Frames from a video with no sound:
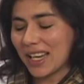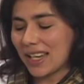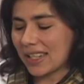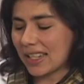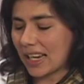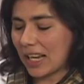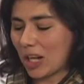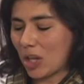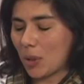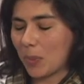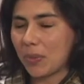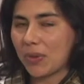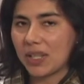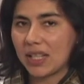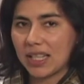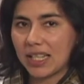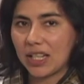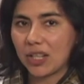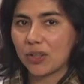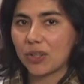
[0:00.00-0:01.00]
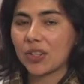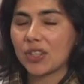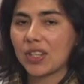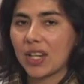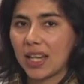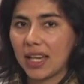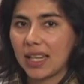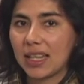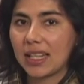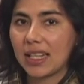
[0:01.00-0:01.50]
to help the tears
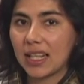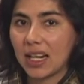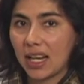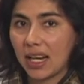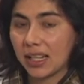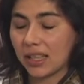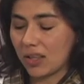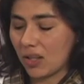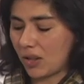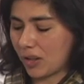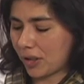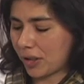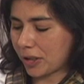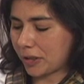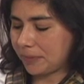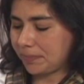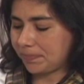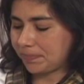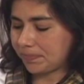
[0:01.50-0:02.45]
stay in the eye longer.